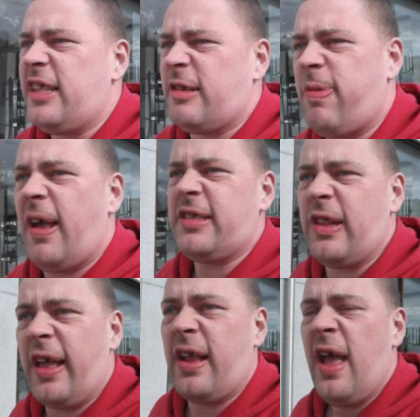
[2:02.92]
see this place and,
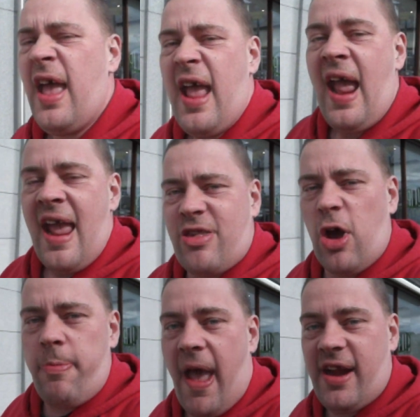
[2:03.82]
like, it's
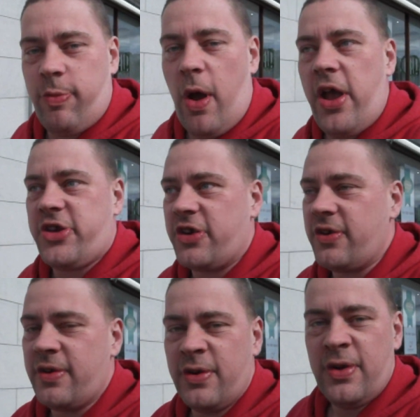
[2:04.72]
all made of wood!
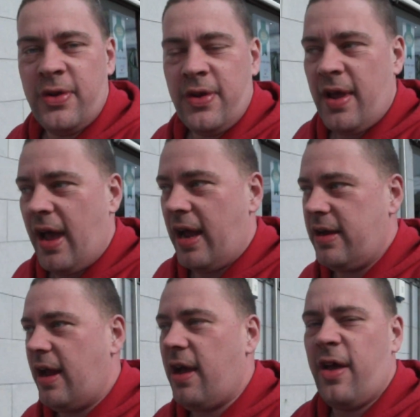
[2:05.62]

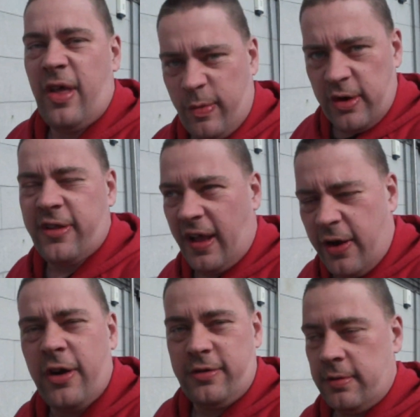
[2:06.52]
And they would if they
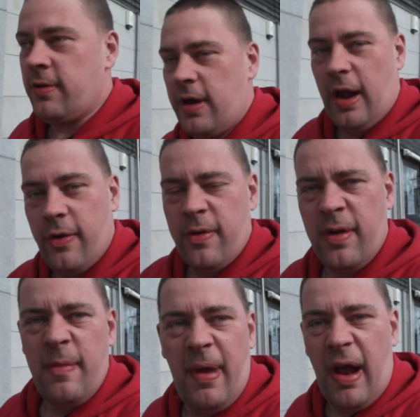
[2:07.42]
could, you know,
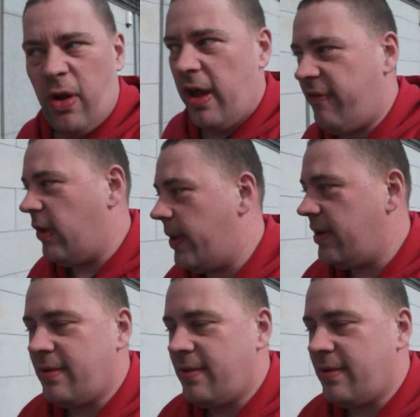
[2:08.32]
a bit of lighter fluid.